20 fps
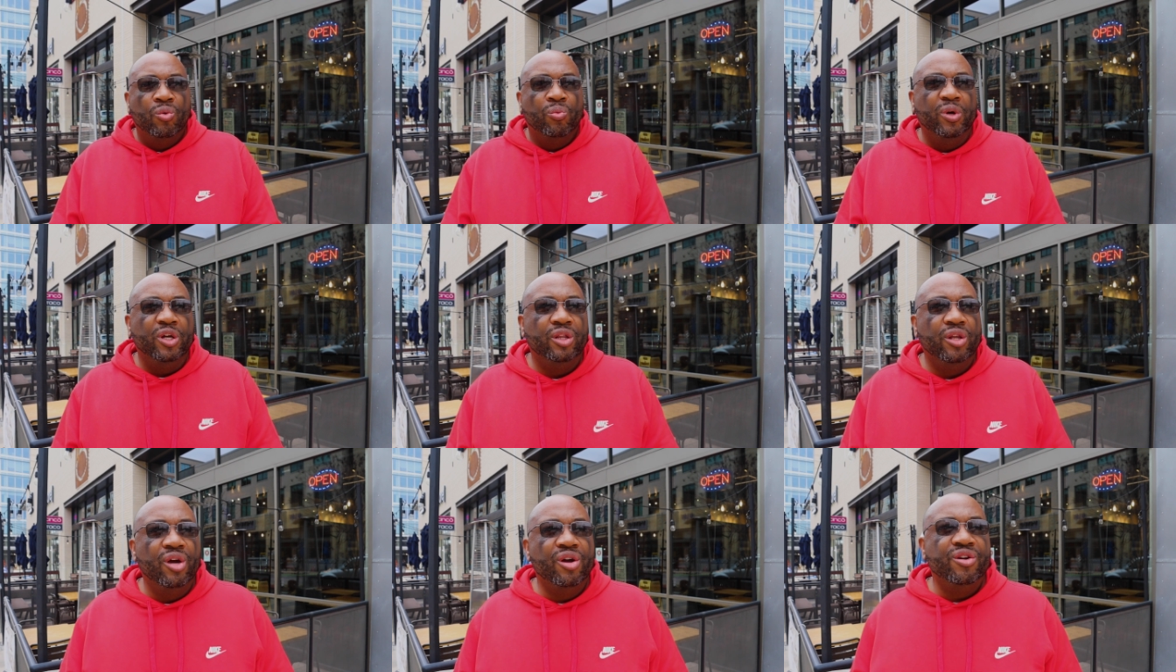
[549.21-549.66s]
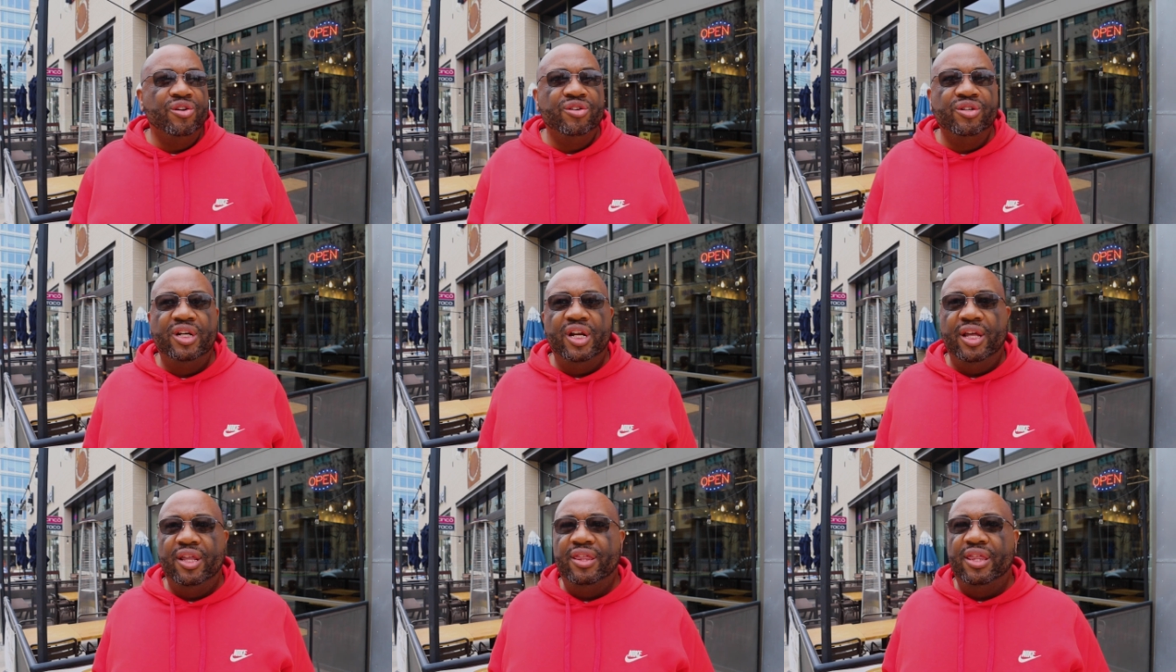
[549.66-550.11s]
We
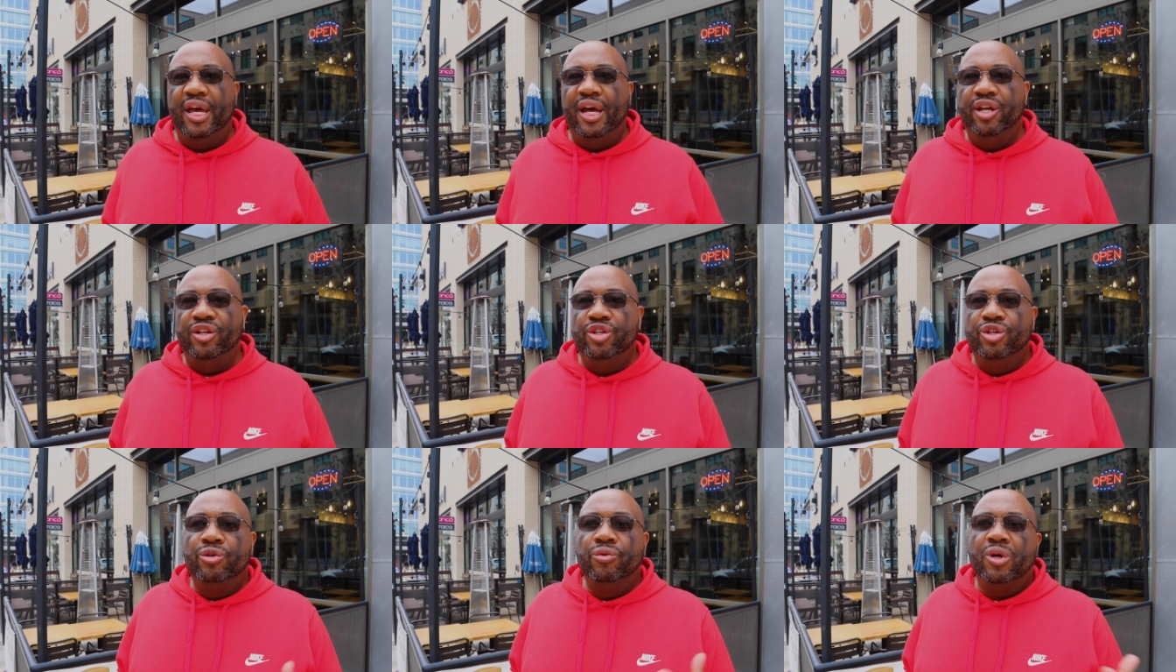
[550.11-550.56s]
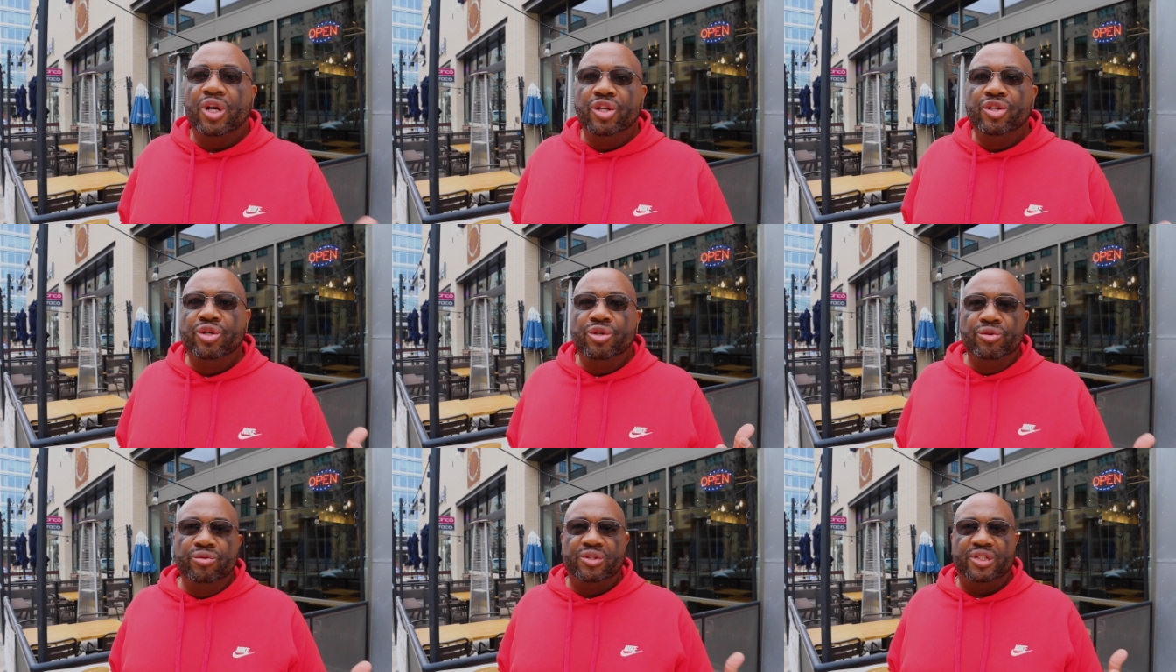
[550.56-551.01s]
learned that you
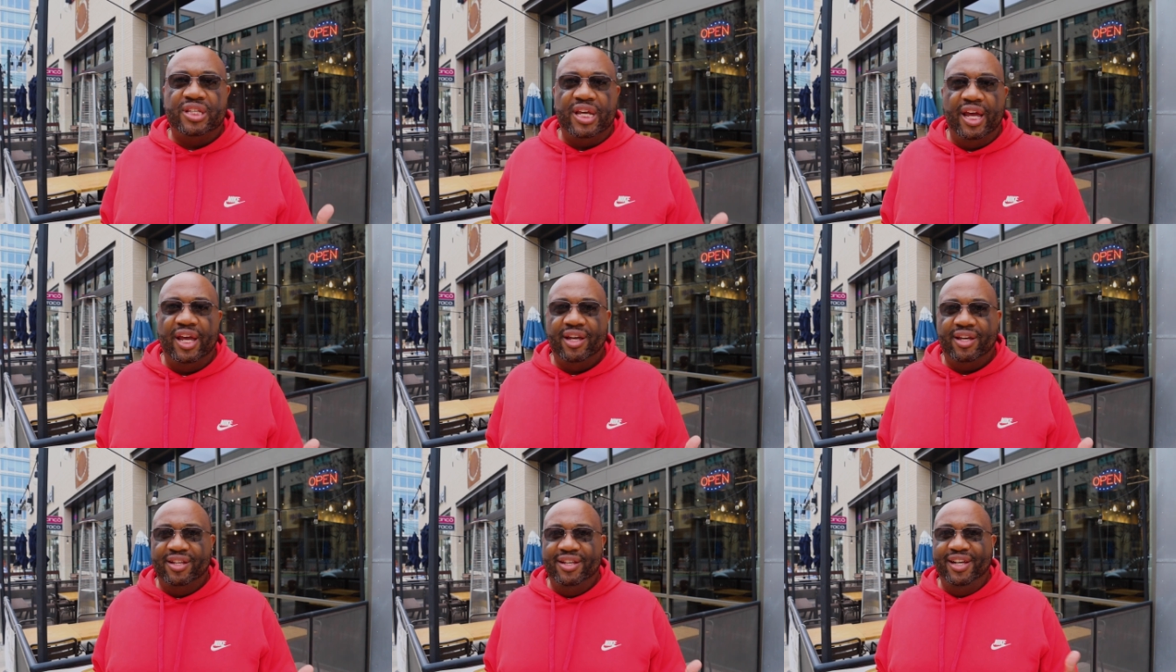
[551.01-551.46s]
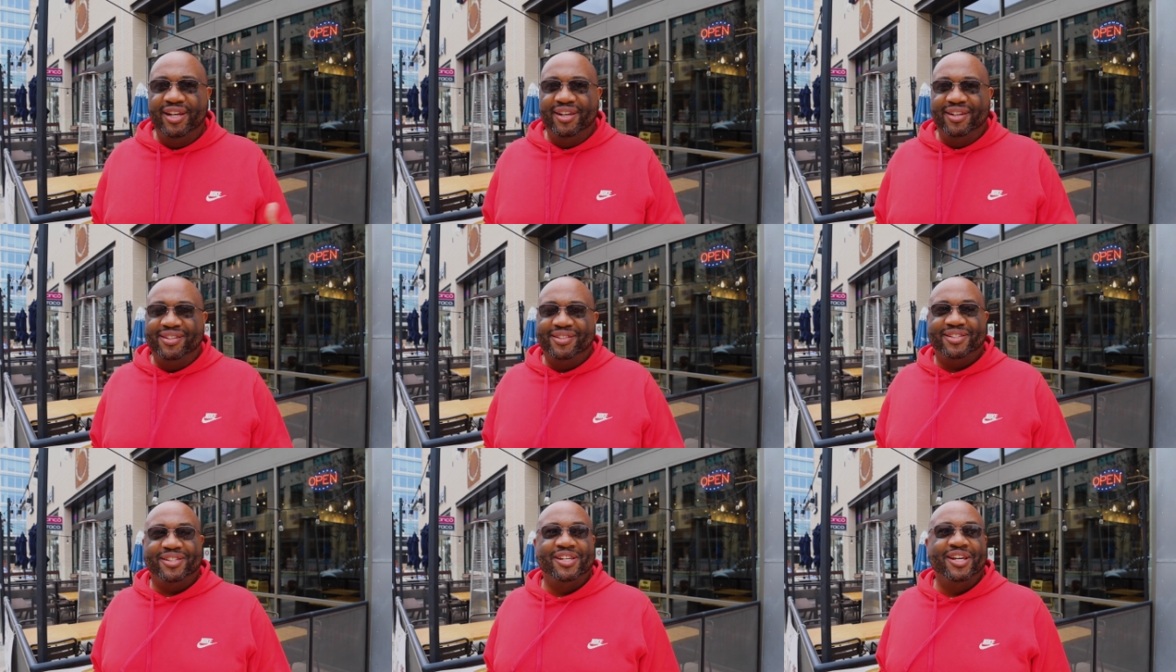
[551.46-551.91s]
can use
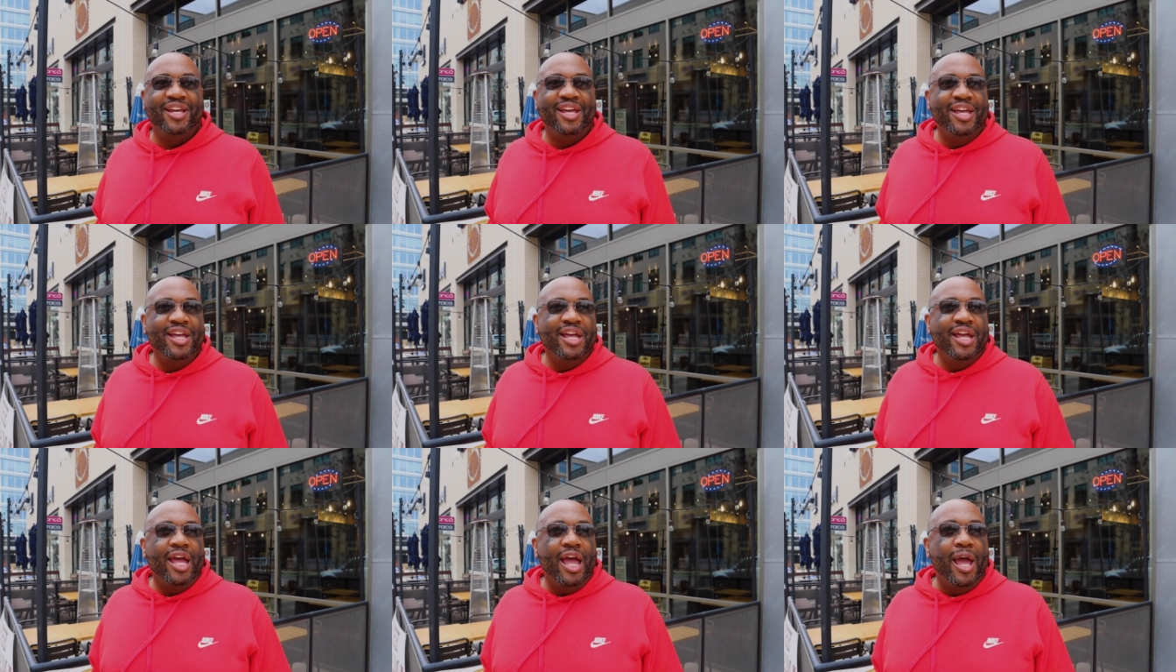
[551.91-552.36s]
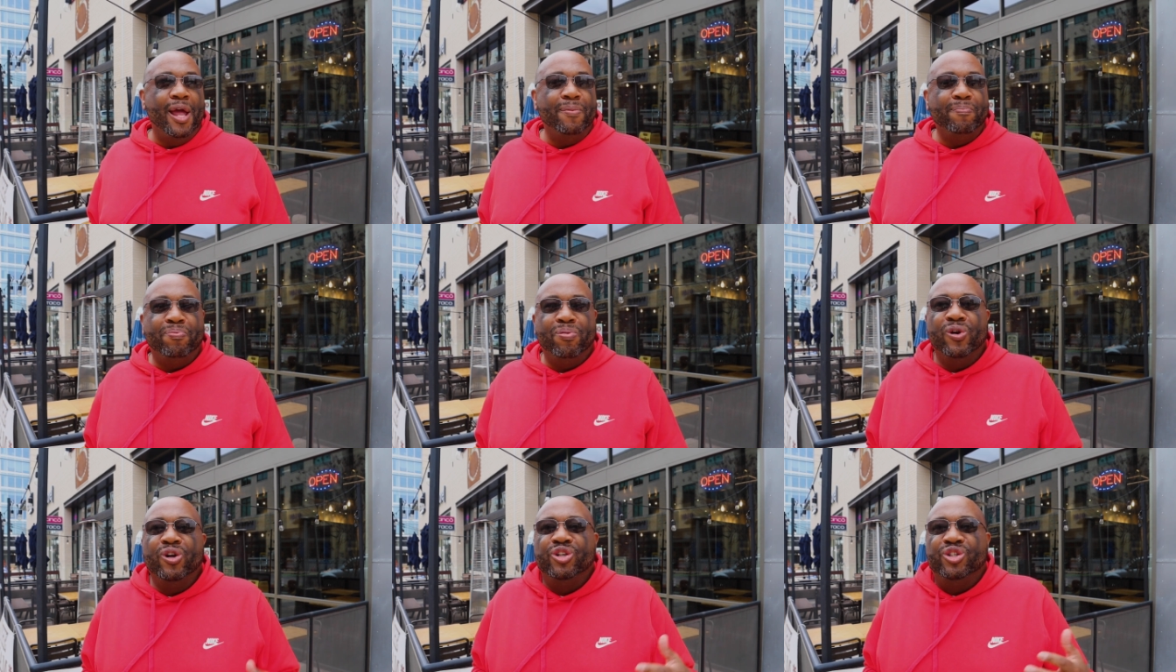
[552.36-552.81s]
techniques
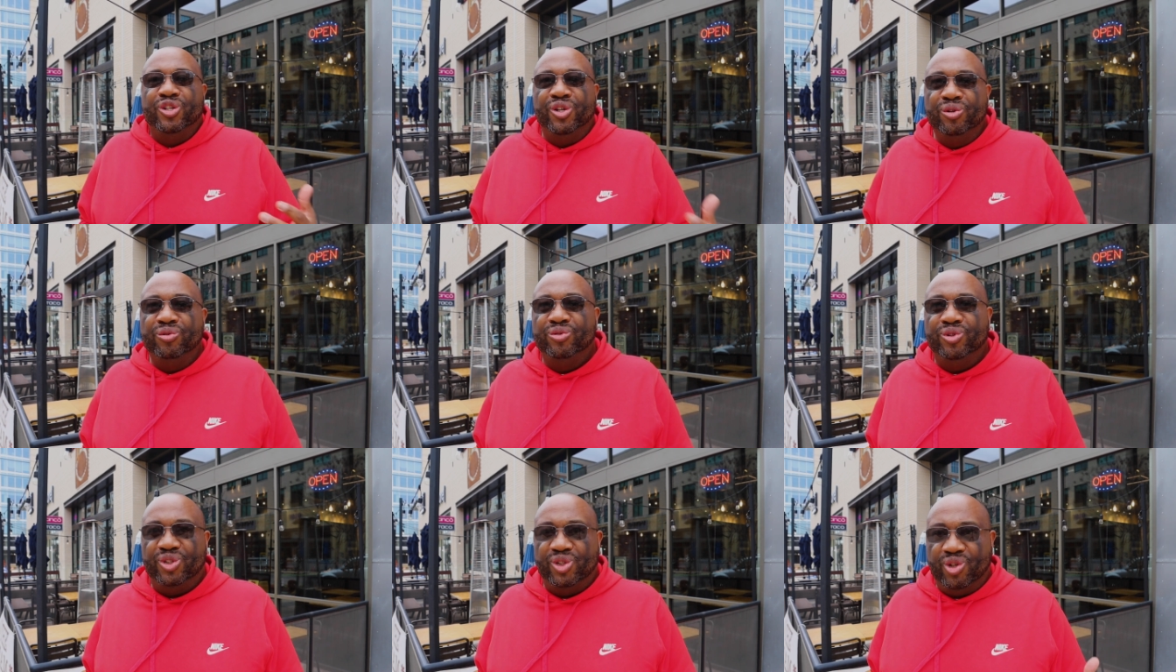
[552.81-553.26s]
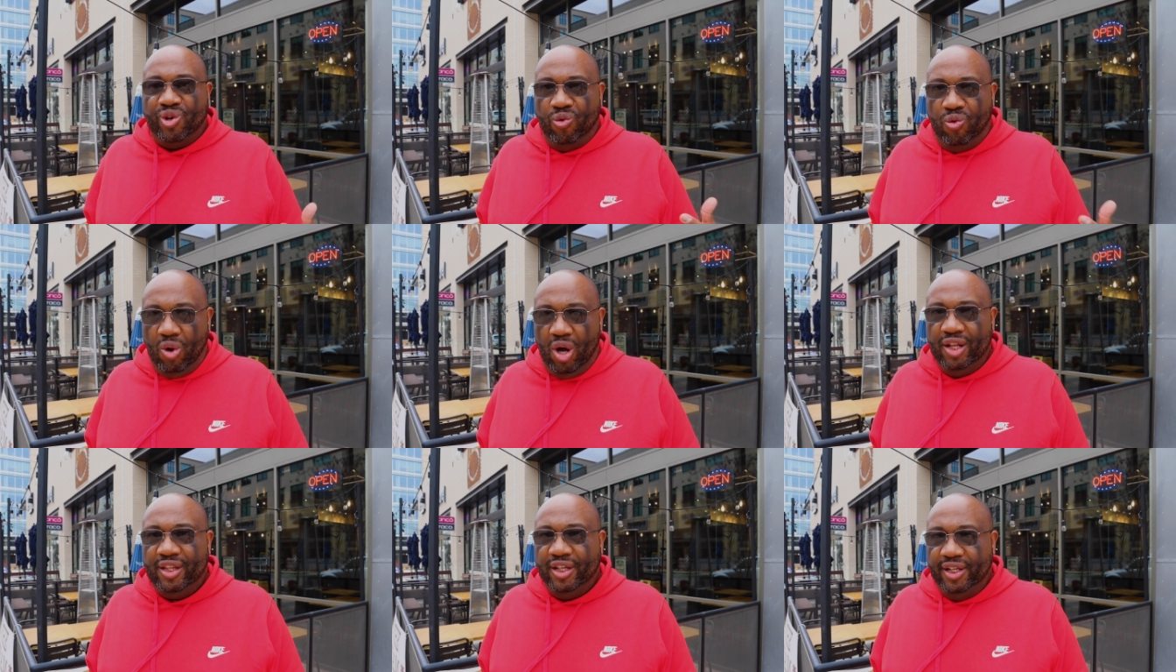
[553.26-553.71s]
and produce
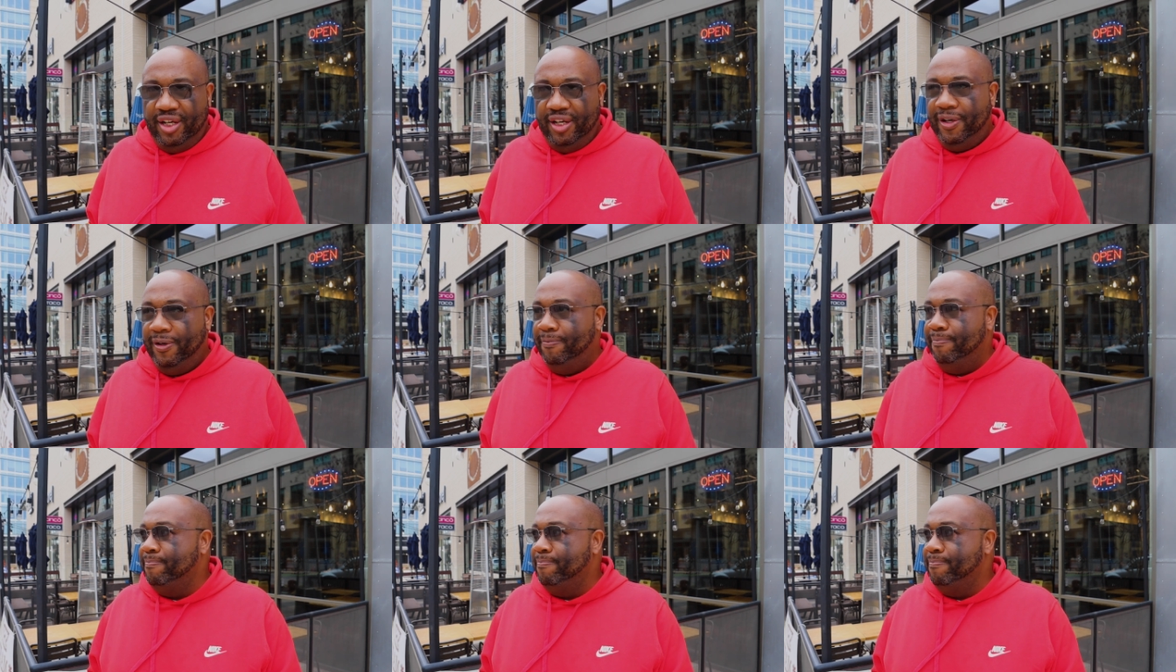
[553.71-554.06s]
quality.